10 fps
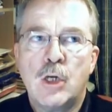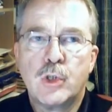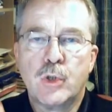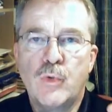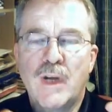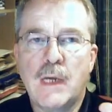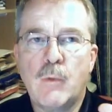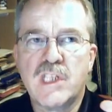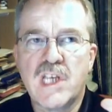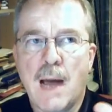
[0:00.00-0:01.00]
So really
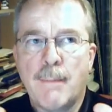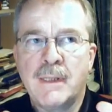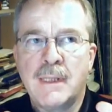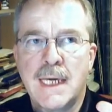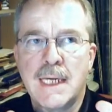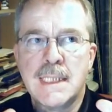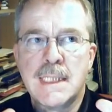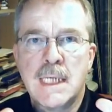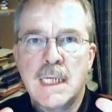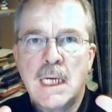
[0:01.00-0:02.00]
what's happened
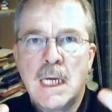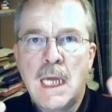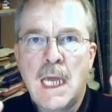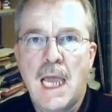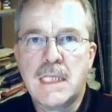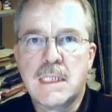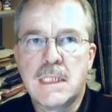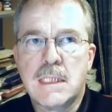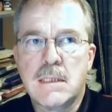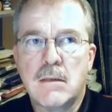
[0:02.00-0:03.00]
is,
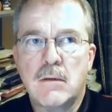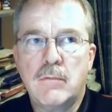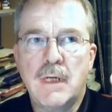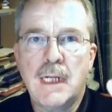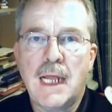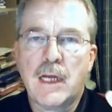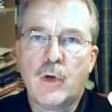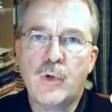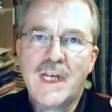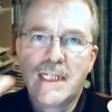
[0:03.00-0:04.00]
it's really like a
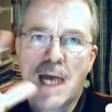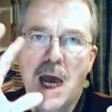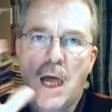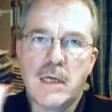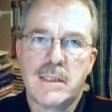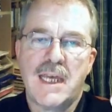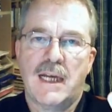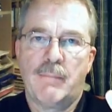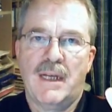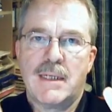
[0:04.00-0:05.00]
coup d'etat has
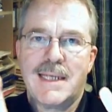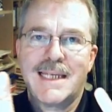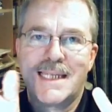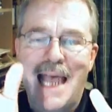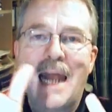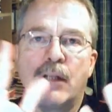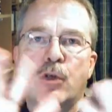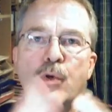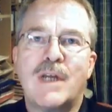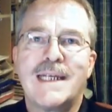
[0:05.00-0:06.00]
taken place, a silent
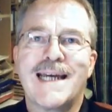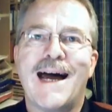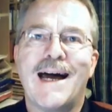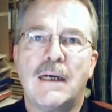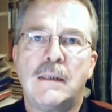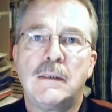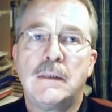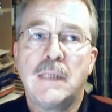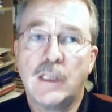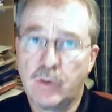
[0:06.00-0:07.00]
coup d'etat.
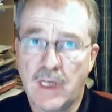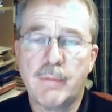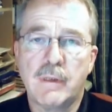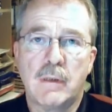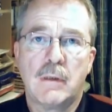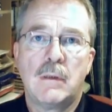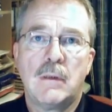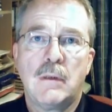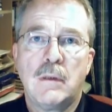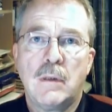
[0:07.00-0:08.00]
That's what's happened.
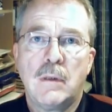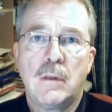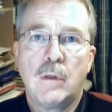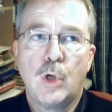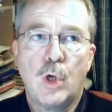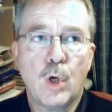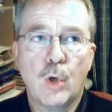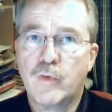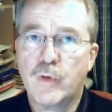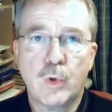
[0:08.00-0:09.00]
All
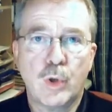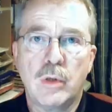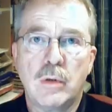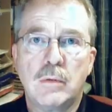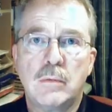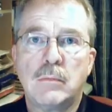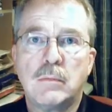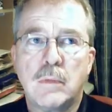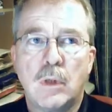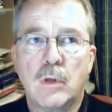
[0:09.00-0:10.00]
over the world.
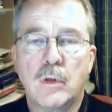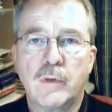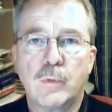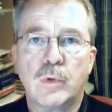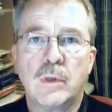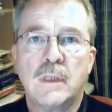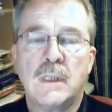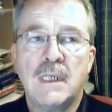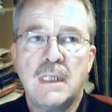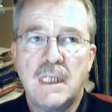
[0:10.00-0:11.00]
All over the world.
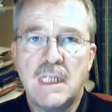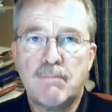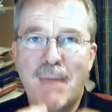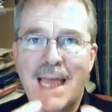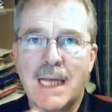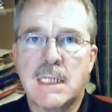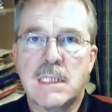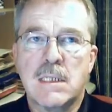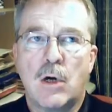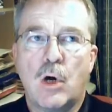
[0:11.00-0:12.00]
These
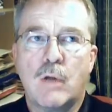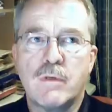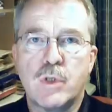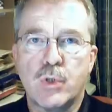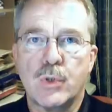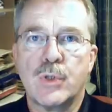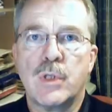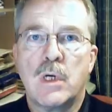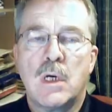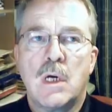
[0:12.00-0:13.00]
banks, all of a sudden,
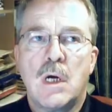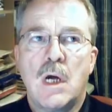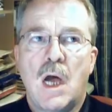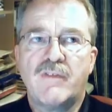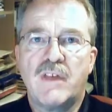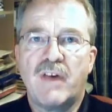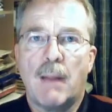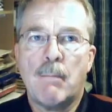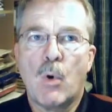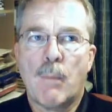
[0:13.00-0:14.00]
have
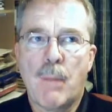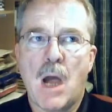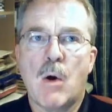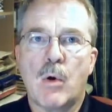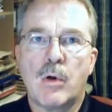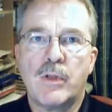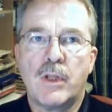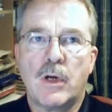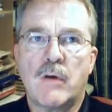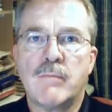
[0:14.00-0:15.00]
developed more power than
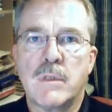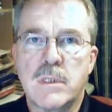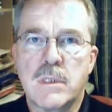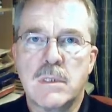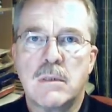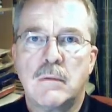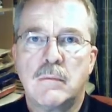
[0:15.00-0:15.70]
the governments.